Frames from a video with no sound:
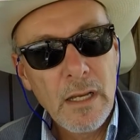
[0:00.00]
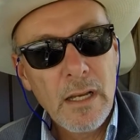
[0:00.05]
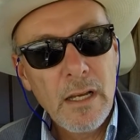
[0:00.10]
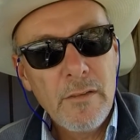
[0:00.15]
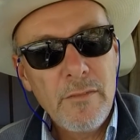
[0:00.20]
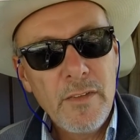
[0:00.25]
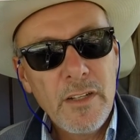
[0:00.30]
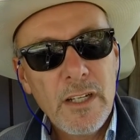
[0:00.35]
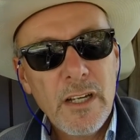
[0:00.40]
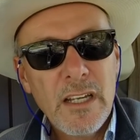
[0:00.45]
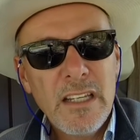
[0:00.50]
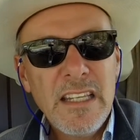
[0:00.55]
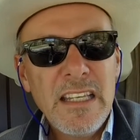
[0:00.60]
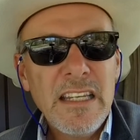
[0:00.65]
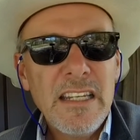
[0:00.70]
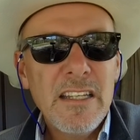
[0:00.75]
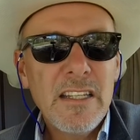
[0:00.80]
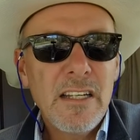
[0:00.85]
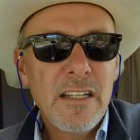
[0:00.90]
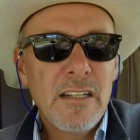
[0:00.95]
I figure I
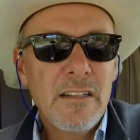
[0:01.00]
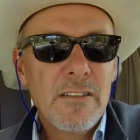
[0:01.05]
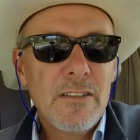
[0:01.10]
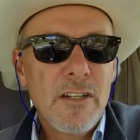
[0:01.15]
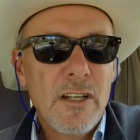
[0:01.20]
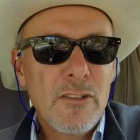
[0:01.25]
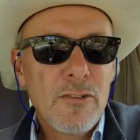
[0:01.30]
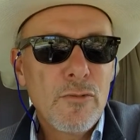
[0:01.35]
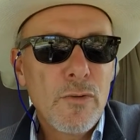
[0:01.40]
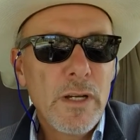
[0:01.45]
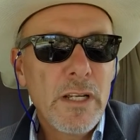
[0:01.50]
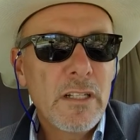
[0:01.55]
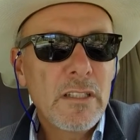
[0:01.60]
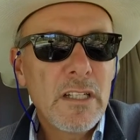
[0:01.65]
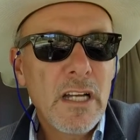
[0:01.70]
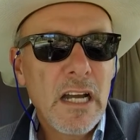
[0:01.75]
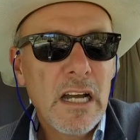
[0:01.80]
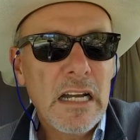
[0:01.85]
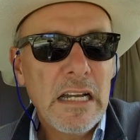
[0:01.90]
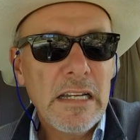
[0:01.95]
needed a trail
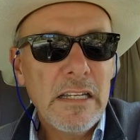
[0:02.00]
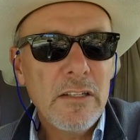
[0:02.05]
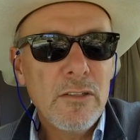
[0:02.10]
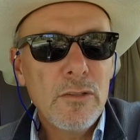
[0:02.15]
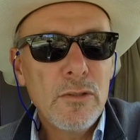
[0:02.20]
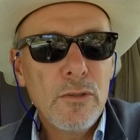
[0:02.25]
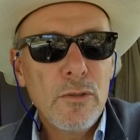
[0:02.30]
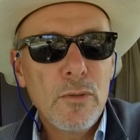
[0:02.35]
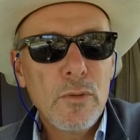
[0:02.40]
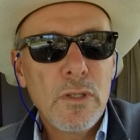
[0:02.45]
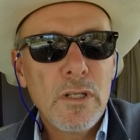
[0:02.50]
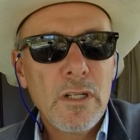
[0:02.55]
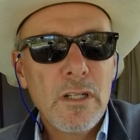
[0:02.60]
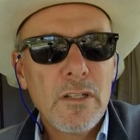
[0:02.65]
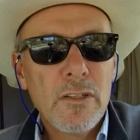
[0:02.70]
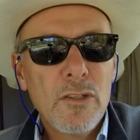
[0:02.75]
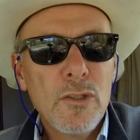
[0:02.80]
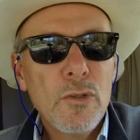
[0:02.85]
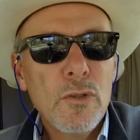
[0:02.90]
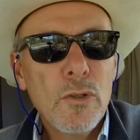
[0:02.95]
guide
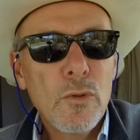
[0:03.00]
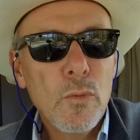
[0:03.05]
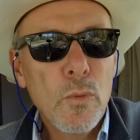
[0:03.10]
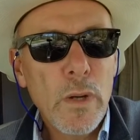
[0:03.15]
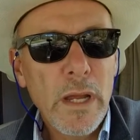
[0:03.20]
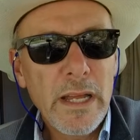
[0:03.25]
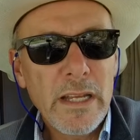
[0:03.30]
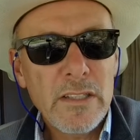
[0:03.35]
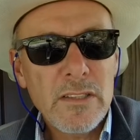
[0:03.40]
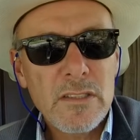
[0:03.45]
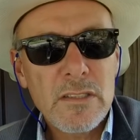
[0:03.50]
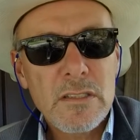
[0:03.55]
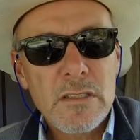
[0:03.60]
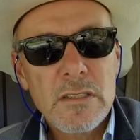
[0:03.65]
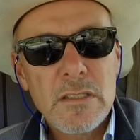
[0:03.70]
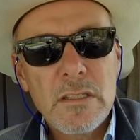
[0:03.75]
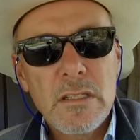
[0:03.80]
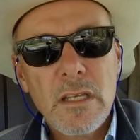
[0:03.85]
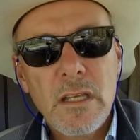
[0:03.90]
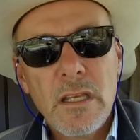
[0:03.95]
who knew the
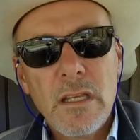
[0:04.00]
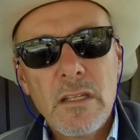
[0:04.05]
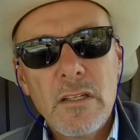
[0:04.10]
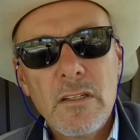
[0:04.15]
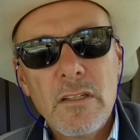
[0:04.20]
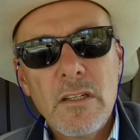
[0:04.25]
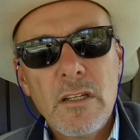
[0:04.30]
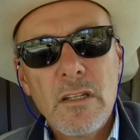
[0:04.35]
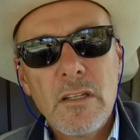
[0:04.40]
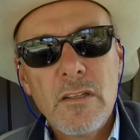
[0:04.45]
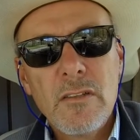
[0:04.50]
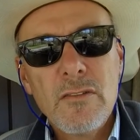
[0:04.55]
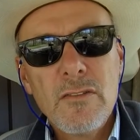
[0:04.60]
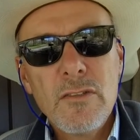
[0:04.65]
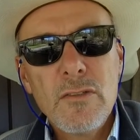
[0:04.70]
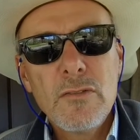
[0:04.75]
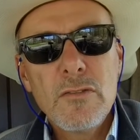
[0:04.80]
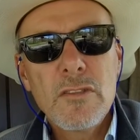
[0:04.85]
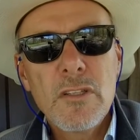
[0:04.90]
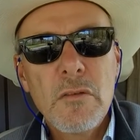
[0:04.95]
West and
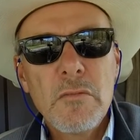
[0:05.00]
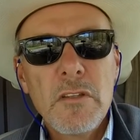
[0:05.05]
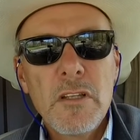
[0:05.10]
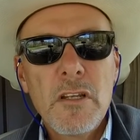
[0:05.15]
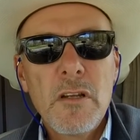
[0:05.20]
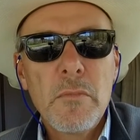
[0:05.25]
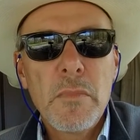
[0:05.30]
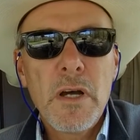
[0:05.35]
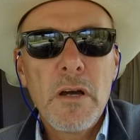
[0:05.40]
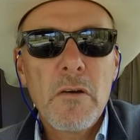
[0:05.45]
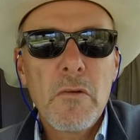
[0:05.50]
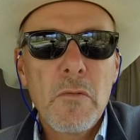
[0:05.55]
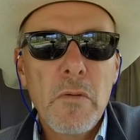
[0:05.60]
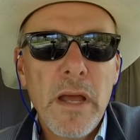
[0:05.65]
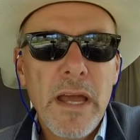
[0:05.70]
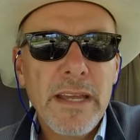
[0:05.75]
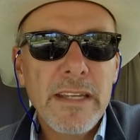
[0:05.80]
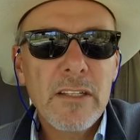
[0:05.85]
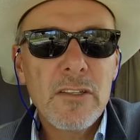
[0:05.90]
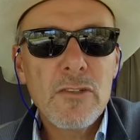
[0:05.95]
knew something about
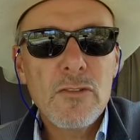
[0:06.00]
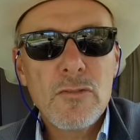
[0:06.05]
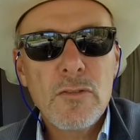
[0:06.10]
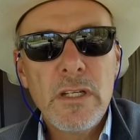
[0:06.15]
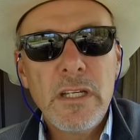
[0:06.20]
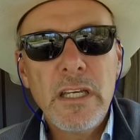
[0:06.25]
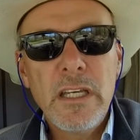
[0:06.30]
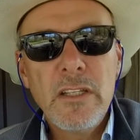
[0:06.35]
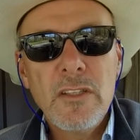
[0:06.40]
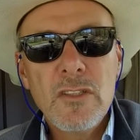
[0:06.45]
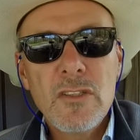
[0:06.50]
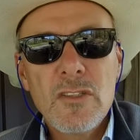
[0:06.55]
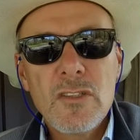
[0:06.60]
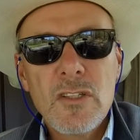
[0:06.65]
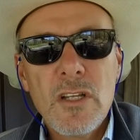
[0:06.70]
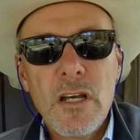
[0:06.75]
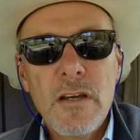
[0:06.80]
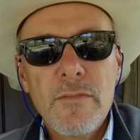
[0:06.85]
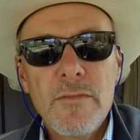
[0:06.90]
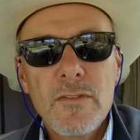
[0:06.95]
wagon trains and
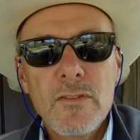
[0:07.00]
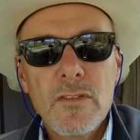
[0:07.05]
stuff.